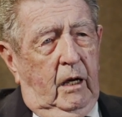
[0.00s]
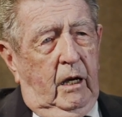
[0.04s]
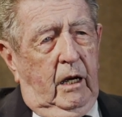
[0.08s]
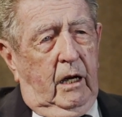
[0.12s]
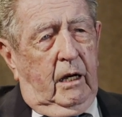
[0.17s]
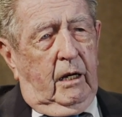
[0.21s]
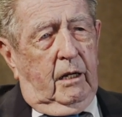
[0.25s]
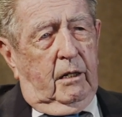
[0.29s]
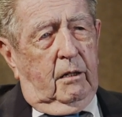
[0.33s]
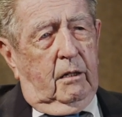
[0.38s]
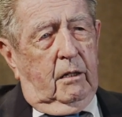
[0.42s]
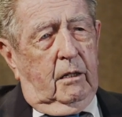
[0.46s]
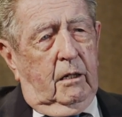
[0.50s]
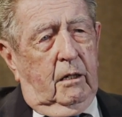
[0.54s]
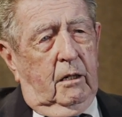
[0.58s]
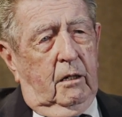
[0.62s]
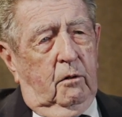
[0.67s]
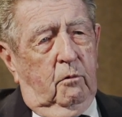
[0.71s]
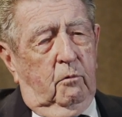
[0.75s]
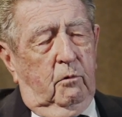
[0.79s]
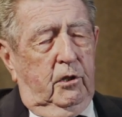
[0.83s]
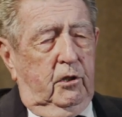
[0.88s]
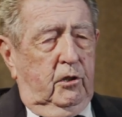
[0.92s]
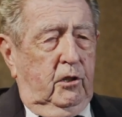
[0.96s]
and uh,
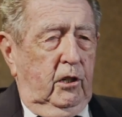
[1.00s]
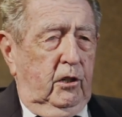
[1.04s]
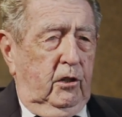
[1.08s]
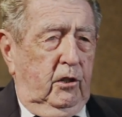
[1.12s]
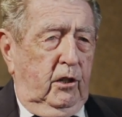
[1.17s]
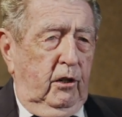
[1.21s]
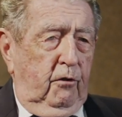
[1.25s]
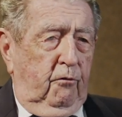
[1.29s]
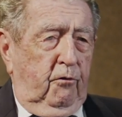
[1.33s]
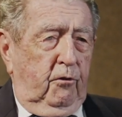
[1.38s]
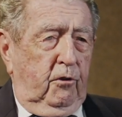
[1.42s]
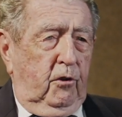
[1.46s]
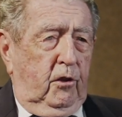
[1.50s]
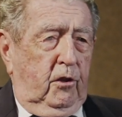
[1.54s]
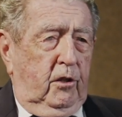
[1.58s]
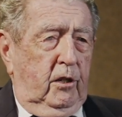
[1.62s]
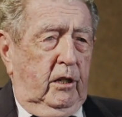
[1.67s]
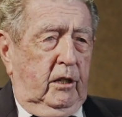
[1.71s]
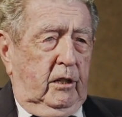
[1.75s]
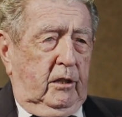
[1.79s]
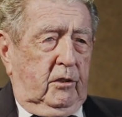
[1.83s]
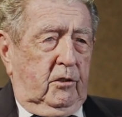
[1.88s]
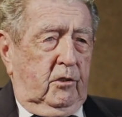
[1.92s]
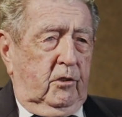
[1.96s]
we did different
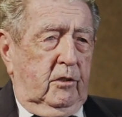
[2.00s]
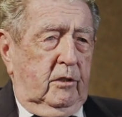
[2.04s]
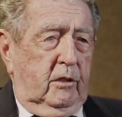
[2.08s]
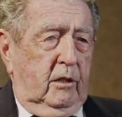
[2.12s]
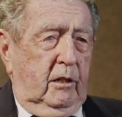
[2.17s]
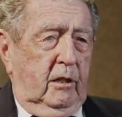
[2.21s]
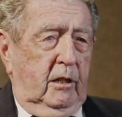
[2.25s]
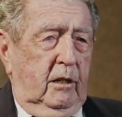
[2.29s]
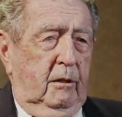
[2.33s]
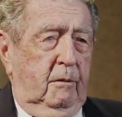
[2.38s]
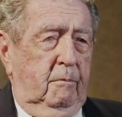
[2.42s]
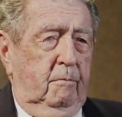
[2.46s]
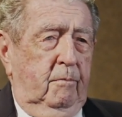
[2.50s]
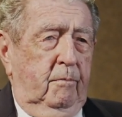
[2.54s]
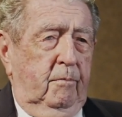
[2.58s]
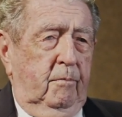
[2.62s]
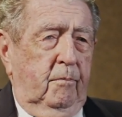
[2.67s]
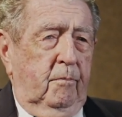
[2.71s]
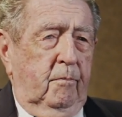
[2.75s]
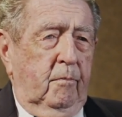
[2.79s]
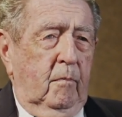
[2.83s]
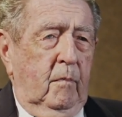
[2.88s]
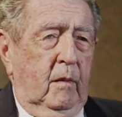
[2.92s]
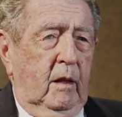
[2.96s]
things. Um,
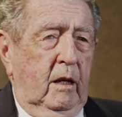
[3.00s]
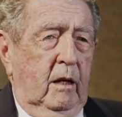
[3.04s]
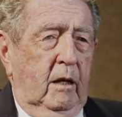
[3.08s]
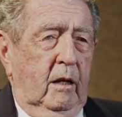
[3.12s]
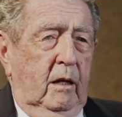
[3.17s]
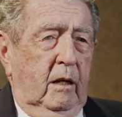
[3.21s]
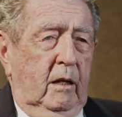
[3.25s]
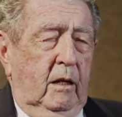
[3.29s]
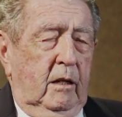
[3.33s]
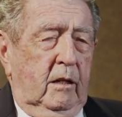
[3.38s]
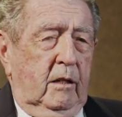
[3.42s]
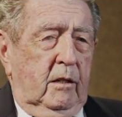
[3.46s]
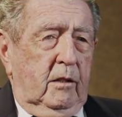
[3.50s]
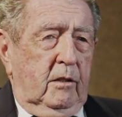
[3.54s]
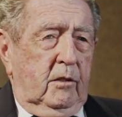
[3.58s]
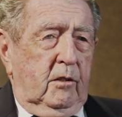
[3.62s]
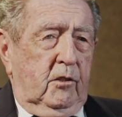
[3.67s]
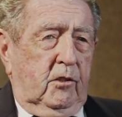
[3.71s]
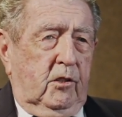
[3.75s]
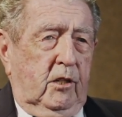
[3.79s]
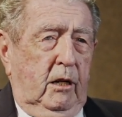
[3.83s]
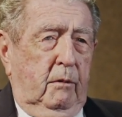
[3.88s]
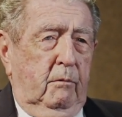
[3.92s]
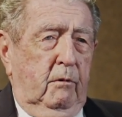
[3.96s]

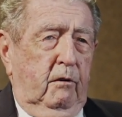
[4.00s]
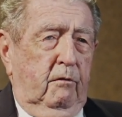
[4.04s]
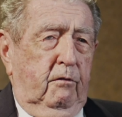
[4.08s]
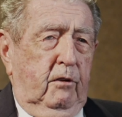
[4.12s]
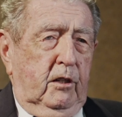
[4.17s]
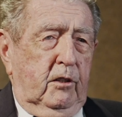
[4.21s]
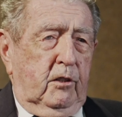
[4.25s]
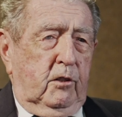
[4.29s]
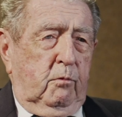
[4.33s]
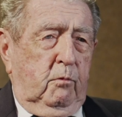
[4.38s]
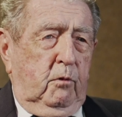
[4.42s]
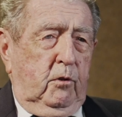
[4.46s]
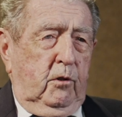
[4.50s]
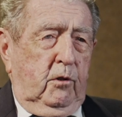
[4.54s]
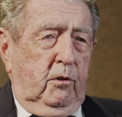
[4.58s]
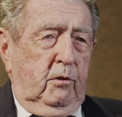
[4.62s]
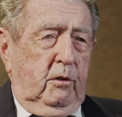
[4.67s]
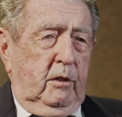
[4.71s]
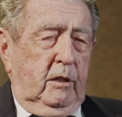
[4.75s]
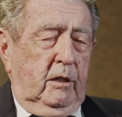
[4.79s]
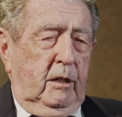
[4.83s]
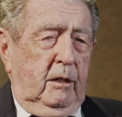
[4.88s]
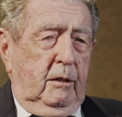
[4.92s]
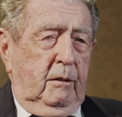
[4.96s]
some of us
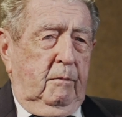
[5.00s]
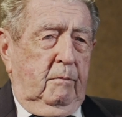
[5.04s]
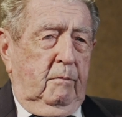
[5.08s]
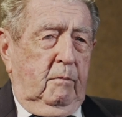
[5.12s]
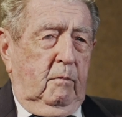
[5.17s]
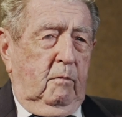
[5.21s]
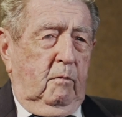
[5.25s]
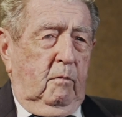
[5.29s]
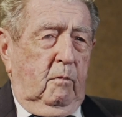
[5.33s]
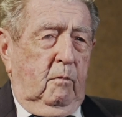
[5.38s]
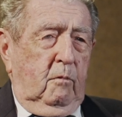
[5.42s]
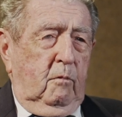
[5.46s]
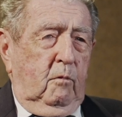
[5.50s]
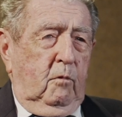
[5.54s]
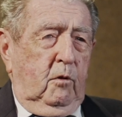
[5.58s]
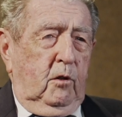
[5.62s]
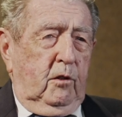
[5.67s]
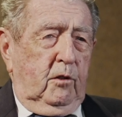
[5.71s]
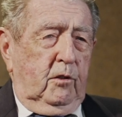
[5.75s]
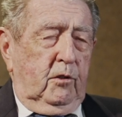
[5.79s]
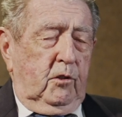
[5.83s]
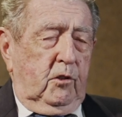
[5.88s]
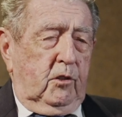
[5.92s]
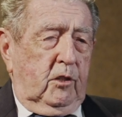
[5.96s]
were uh,
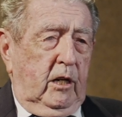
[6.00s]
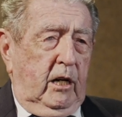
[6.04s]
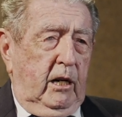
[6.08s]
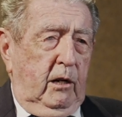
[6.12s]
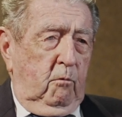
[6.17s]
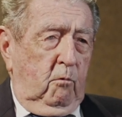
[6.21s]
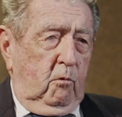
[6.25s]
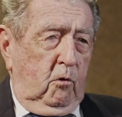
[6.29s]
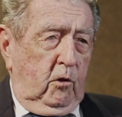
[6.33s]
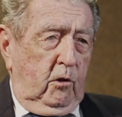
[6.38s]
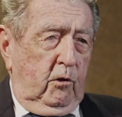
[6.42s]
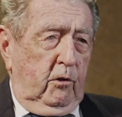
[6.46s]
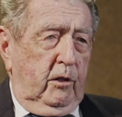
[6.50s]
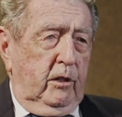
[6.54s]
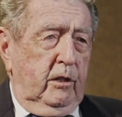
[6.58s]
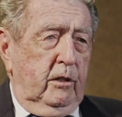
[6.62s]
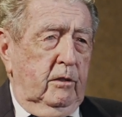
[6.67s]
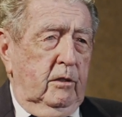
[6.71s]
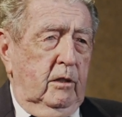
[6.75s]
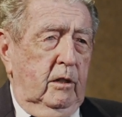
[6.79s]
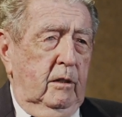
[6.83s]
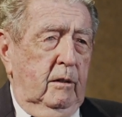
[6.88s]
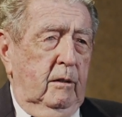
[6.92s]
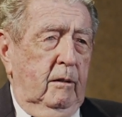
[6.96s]
were a Psy
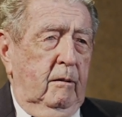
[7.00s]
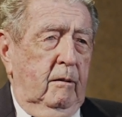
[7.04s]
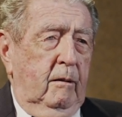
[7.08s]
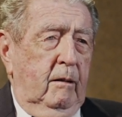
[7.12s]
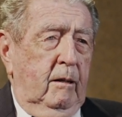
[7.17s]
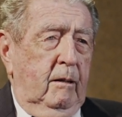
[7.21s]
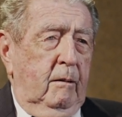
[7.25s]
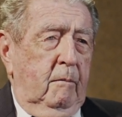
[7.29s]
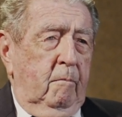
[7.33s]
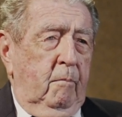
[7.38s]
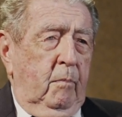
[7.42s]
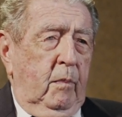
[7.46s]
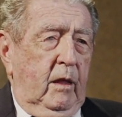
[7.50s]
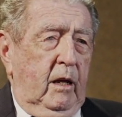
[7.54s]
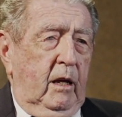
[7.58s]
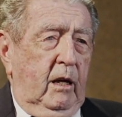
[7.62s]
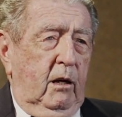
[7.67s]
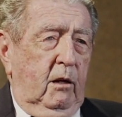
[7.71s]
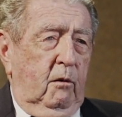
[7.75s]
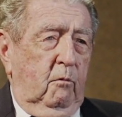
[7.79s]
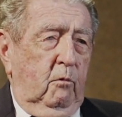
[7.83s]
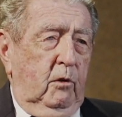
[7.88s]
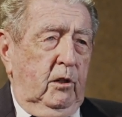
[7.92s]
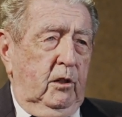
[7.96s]
warrior,
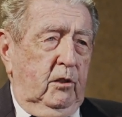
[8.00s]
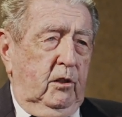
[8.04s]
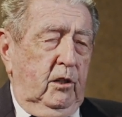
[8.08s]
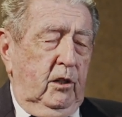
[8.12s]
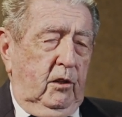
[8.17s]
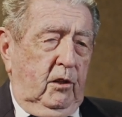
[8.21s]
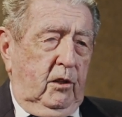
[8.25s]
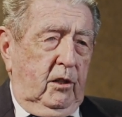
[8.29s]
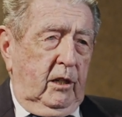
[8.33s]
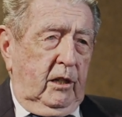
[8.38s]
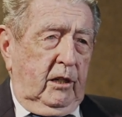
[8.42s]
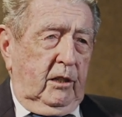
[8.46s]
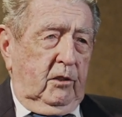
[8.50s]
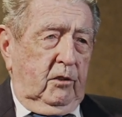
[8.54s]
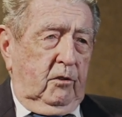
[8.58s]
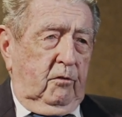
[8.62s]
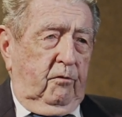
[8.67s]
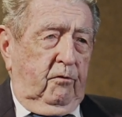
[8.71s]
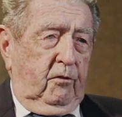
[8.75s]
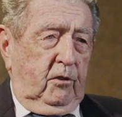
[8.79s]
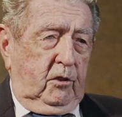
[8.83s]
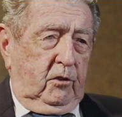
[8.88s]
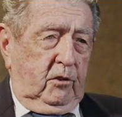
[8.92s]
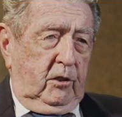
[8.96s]
and we did things,
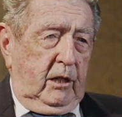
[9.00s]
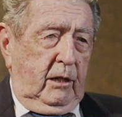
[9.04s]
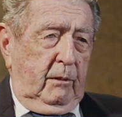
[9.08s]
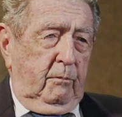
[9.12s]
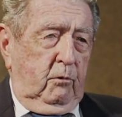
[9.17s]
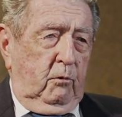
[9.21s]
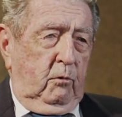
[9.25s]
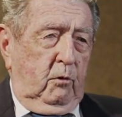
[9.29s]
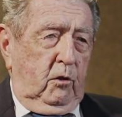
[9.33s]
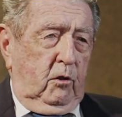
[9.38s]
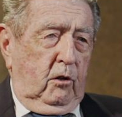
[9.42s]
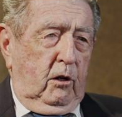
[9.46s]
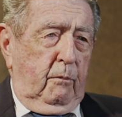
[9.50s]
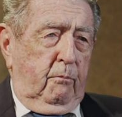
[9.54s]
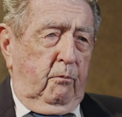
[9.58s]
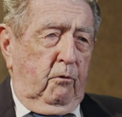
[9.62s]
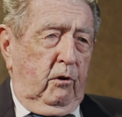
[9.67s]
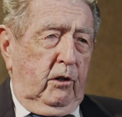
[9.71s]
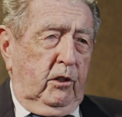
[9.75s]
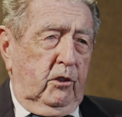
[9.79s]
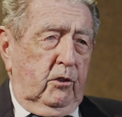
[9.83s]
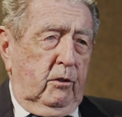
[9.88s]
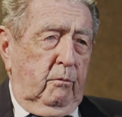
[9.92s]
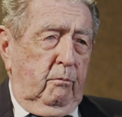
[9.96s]
for example, with
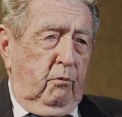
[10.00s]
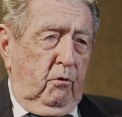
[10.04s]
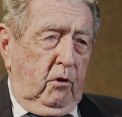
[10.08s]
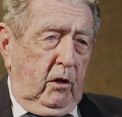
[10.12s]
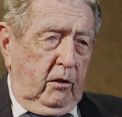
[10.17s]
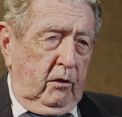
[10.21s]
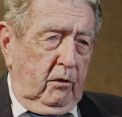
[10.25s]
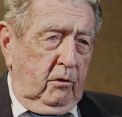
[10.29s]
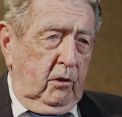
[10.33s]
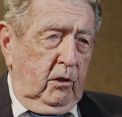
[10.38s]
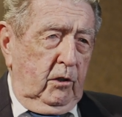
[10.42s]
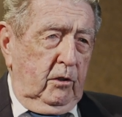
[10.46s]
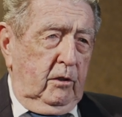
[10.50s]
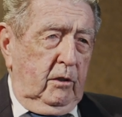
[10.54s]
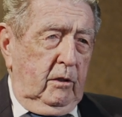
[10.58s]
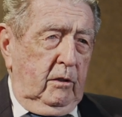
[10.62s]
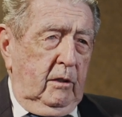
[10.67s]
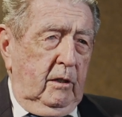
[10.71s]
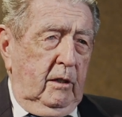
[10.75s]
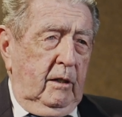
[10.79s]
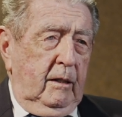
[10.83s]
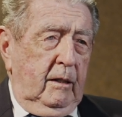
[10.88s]
Operation Brotherhood,